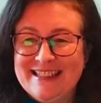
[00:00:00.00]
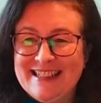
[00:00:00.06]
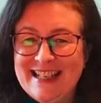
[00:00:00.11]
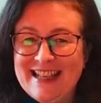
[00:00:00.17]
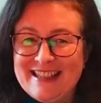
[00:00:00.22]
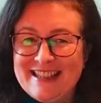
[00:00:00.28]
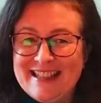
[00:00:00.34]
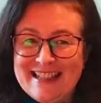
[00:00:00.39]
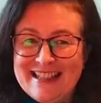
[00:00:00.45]

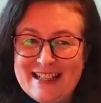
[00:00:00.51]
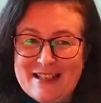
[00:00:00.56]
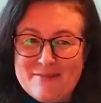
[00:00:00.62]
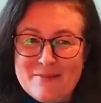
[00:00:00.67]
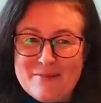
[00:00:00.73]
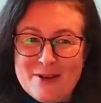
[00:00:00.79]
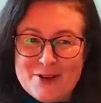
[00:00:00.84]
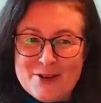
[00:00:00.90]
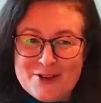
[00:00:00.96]
And the
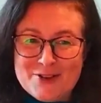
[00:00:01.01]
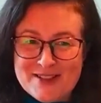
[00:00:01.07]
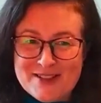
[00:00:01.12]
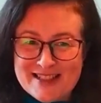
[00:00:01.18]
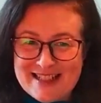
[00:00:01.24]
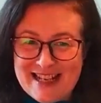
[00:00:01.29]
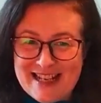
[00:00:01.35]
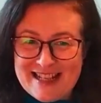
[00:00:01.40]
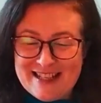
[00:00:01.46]
emotional
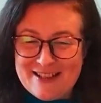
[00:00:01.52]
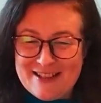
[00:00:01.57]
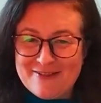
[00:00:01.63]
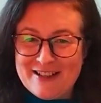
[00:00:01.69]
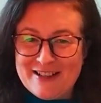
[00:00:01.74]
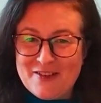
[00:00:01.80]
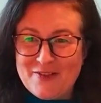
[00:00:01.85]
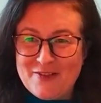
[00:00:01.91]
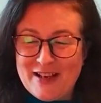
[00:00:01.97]
state that you're
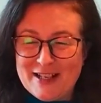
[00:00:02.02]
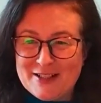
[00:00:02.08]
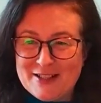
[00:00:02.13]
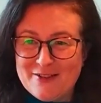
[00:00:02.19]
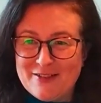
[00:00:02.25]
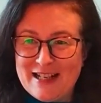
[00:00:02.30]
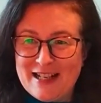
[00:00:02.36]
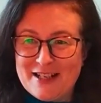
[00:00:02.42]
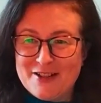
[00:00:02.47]
in affects
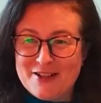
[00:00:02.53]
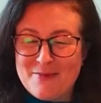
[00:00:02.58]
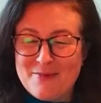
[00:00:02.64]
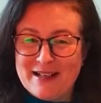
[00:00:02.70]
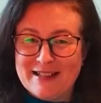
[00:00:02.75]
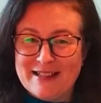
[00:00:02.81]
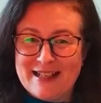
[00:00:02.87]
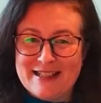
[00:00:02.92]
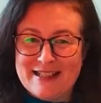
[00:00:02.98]
your
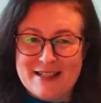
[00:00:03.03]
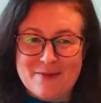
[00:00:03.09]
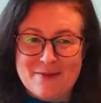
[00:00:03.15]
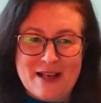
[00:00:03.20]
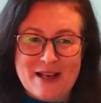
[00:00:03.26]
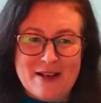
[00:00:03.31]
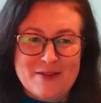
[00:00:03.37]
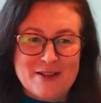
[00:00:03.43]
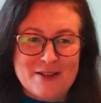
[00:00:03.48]
electromagnetic
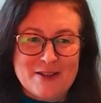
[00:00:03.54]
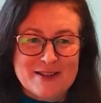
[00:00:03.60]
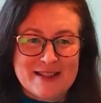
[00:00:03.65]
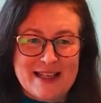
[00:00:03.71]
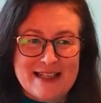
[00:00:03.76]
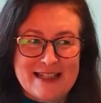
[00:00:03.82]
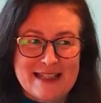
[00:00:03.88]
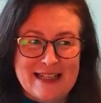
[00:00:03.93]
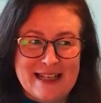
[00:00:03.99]
waves that you're
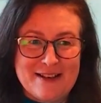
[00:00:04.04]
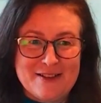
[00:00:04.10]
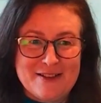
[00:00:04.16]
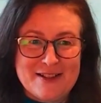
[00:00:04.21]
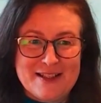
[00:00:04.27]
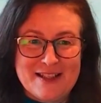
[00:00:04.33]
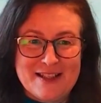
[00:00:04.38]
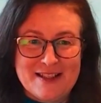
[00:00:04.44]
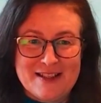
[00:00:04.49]
sending out
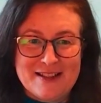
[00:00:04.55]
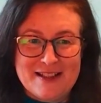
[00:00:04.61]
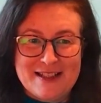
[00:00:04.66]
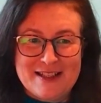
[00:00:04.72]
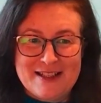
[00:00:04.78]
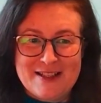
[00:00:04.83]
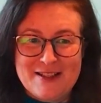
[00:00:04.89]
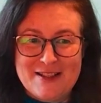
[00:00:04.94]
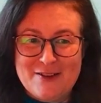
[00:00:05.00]
into
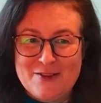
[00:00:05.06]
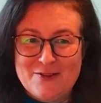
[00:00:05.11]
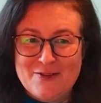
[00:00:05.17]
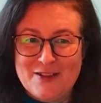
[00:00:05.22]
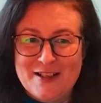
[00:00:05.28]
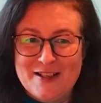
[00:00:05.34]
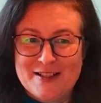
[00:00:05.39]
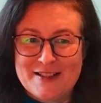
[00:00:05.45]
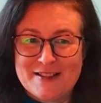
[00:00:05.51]
the
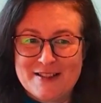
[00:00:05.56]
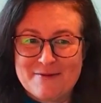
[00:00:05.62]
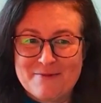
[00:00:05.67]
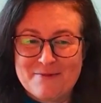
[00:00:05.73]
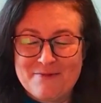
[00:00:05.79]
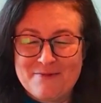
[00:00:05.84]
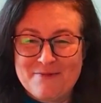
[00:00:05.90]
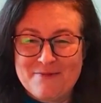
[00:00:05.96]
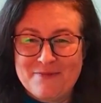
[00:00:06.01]
universe.
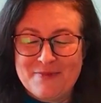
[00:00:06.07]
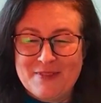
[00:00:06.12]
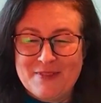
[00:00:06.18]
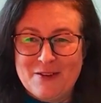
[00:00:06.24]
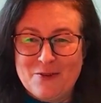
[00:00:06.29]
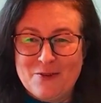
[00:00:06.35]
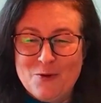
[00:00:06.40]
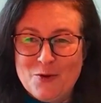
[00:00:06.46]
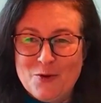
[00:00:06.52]

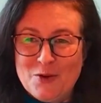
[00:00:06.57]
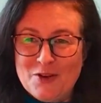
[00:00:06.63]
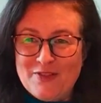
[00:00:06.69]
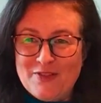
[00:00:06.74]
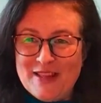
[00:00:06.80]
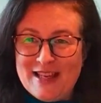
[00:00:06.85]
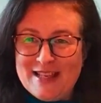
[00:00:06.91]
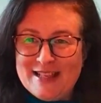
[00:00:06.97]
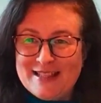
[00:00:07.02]
All of
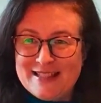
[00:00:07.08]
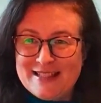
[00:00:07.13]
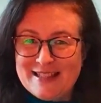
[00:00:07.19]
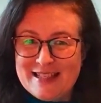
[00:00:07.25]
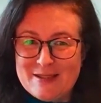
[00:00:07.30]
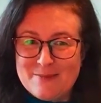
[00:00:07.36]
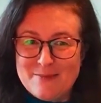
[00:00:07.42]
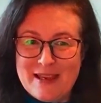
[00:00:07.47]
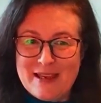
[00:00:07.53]
this
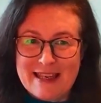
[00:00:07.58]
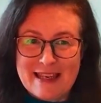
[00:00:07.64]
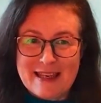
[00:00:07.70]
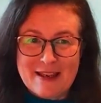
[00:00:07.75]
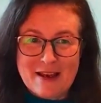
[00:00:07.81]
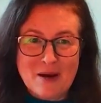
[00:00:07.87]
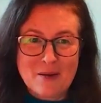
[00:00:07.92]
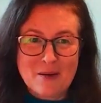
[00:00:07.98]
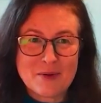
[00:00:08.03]
is
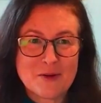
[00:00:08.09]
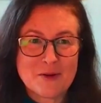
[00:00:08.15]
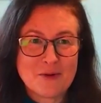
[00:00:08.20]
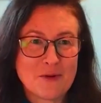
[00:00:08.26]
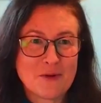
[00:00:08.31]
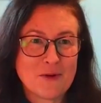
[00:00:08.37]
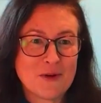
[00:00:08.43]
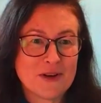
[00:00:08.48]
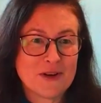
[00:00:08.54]
making up
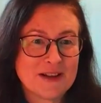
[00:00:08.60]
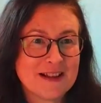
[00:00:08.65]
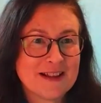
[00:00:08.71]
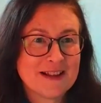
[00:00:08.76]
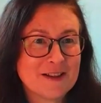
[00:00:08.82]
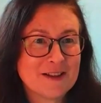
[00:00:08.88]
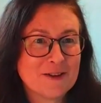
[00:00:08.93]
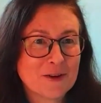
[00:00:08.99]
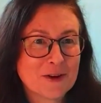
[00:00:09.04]
your
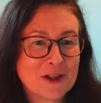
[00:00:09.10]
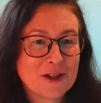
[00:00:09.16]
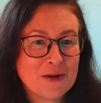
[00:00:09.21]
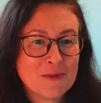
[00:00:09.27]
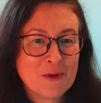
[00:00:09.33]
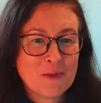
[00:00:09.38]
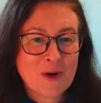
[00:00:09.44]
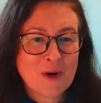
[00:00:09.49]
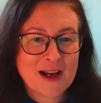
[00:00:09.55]

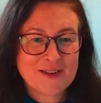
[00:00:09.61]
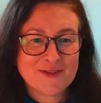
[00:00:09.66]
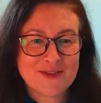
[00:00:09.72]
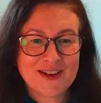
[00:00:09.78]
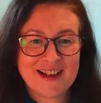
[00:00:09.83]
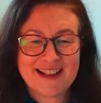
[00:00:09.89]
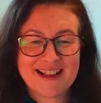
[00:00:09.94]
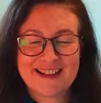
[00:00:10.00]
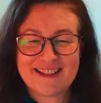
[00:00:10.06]
human
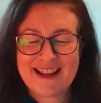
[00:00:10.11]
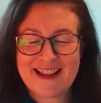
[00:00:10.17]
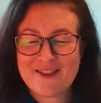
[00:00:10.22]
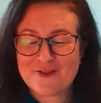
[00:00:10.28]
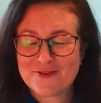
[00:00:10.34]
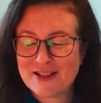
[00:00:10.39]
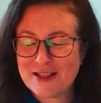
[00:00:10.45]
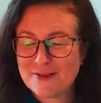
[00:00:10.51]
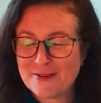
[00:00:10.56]
Wi-Fi,
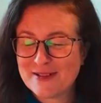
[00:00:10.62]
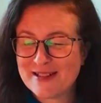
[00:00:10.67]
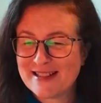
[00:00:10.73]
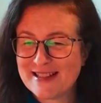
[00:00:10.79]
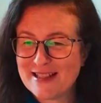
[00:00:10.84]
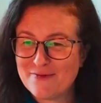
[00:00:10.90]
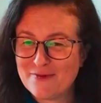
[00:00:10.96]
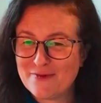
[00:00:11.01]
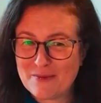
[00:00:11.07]
that
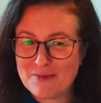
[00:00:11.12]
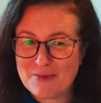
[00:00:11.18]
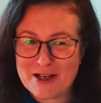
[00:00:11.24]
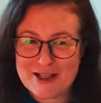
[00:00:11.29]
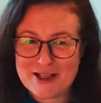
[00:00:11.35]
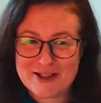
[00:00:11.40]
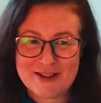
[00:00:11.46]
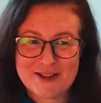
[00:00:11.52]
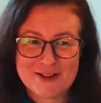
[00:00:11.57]
frequency and
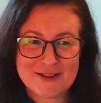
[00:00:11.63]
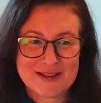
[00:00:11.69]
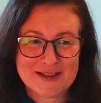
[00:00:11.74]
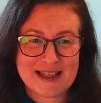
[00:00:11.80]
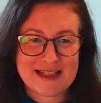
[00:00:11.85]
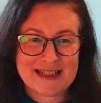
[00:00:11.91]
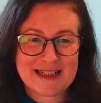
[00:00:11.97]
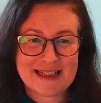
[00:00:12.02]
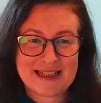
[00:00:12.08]
vibration that you're
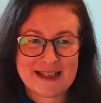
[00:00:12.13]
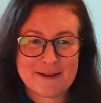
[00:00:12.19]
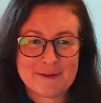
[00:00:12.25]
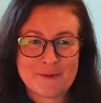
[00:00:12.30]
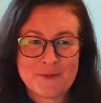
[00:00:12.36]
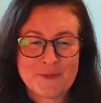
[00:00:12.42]
sending out.